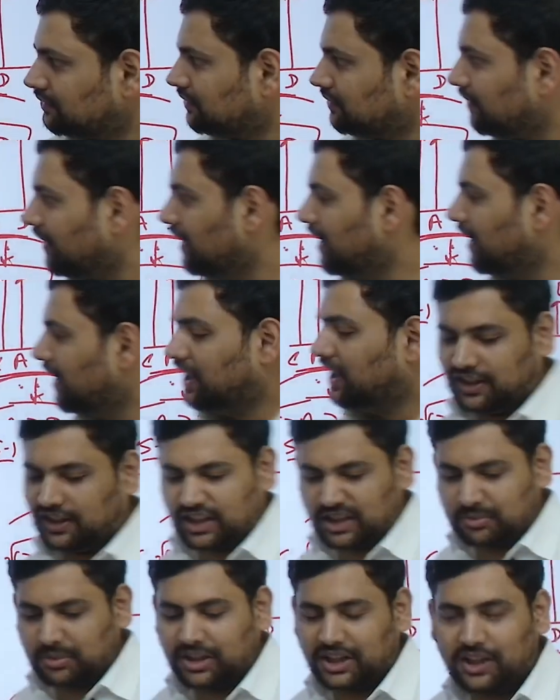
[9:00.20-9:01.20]
let me tell you
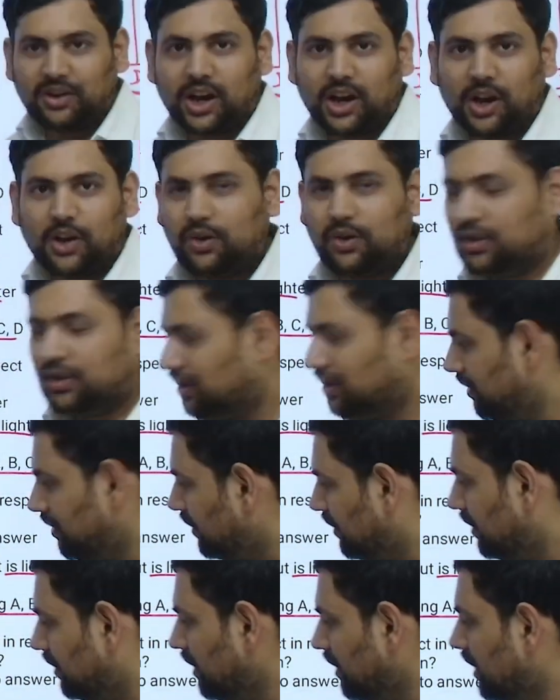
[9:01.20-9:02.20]
how
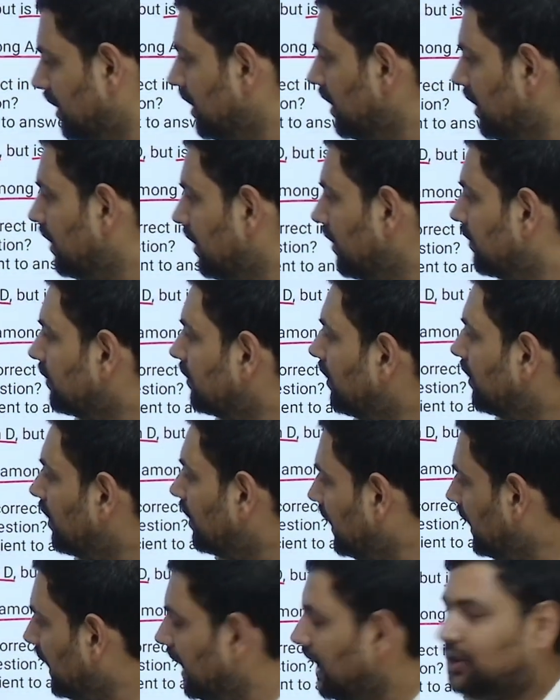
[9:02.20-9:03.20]
A also
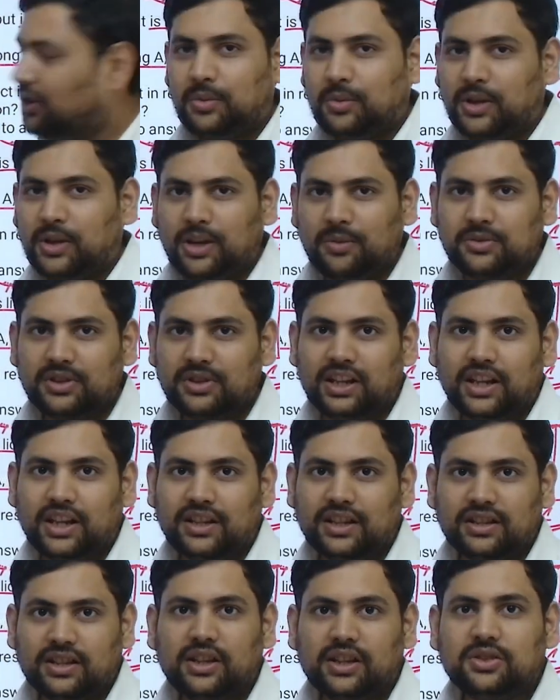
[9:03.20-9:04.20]
becomes the answer. So
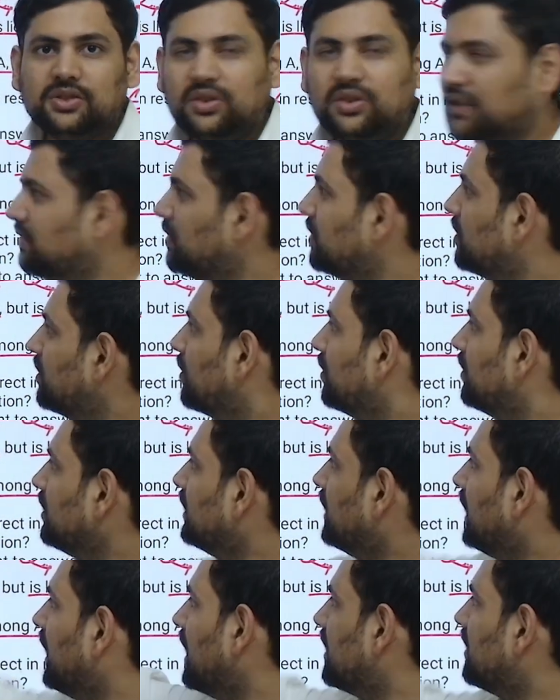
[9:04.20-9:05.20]
if you don't take this
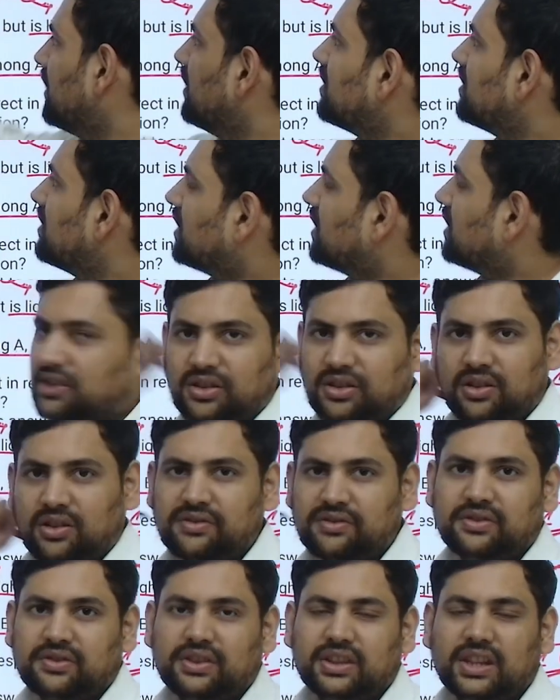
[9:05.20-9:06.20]
condition of they
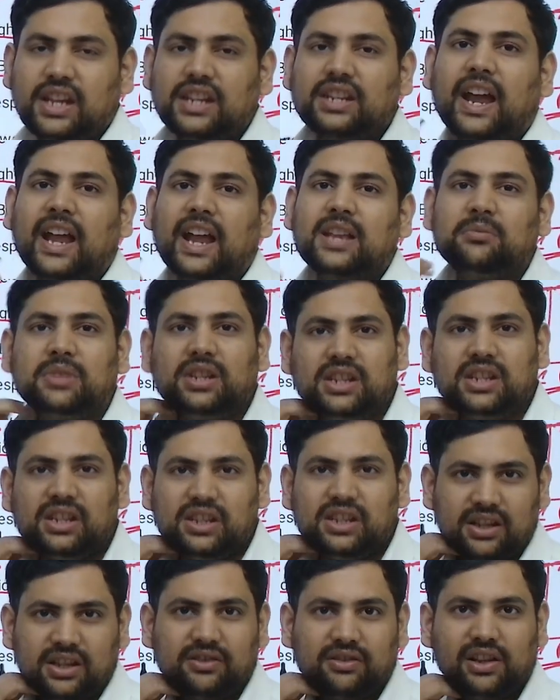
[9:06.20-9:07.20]
can be equal,
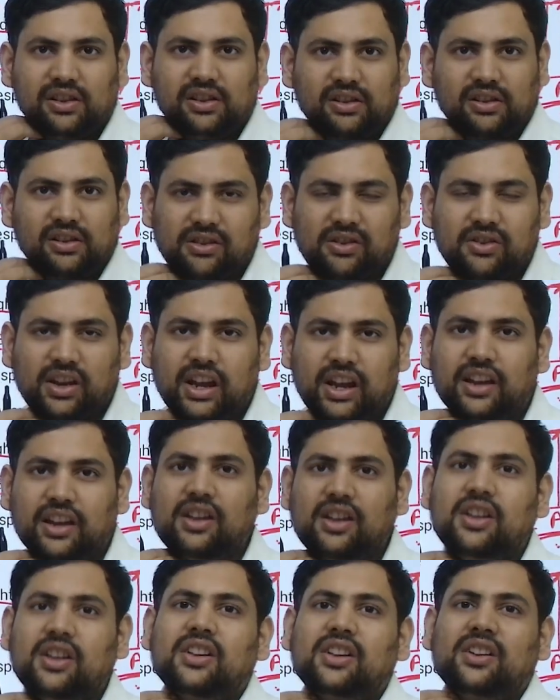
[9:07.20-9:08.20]
okay,
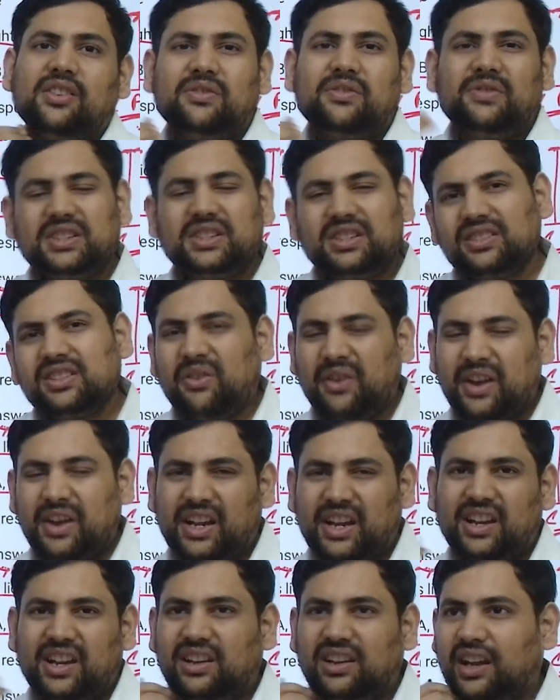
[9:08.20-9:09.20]
which is a very like
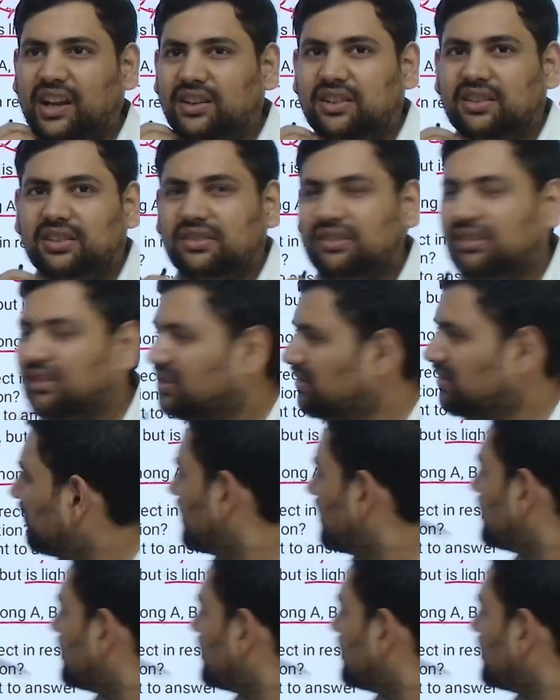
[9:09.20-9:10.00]
just because